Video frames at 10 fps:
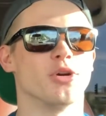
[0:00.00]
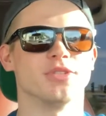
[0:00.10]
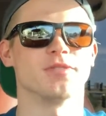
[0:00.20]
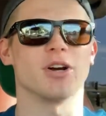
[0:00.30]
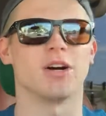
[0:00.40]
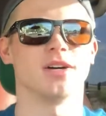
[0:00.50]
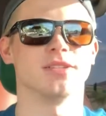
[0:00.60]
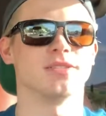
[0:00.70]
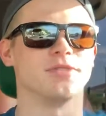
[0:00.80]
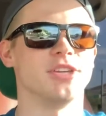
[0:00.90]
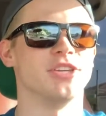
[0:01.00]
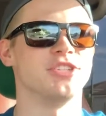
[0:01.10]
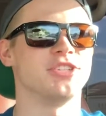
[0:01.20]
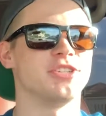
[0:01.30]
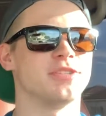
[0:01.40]
pros and cons of
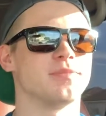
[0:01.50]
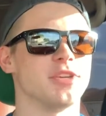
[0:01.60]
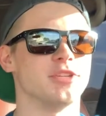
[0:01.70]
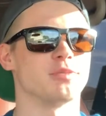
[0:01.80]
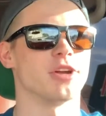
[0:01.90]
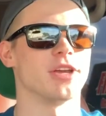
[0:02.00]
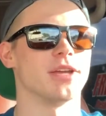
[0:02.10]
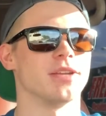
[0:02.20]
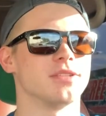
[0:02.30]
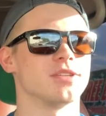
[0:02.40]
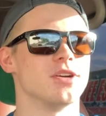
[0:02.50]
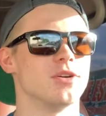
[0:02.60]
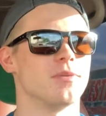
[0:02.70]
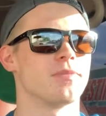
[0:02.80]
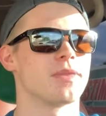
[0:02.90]
each brand. So